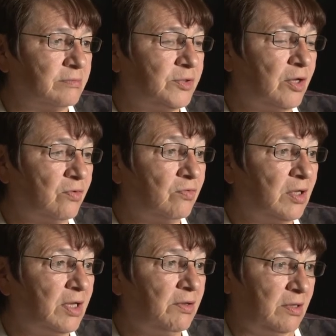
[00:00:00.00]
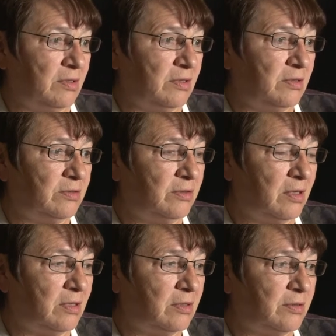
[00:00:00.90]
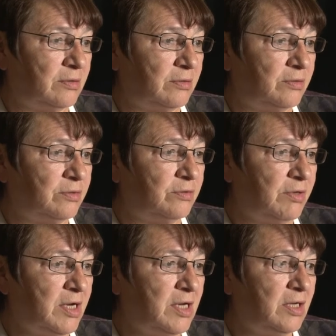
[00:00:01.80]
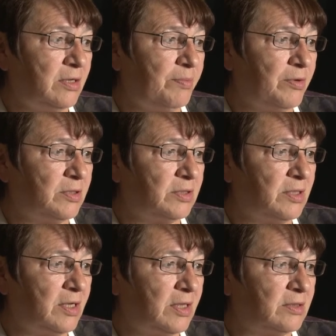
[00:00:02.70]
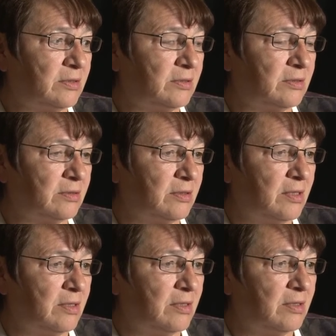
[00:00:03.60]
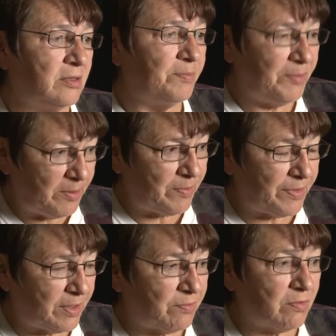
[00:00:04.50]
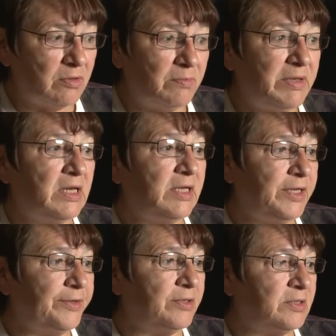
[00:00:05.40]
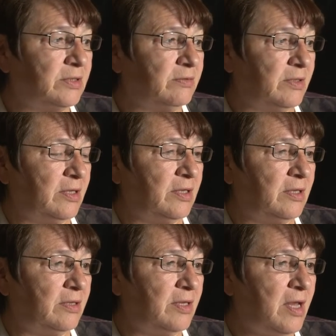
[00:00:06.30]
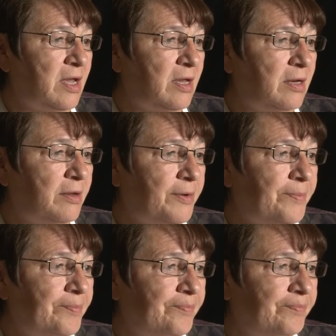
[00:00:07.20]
not only uh, training the person that the people that were going to be leaders, that they they had um,